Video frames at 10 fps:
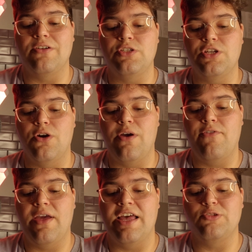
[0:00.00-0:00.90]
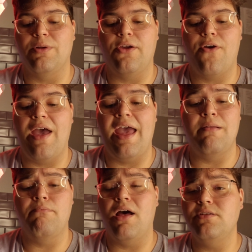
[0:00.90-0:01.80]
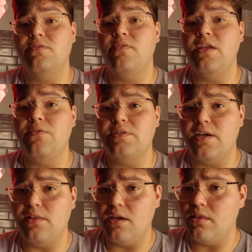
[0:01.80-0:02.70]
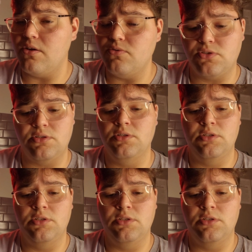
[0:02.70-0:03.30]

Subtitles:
So if you guys want to go ahead and pause the video and take a look at those,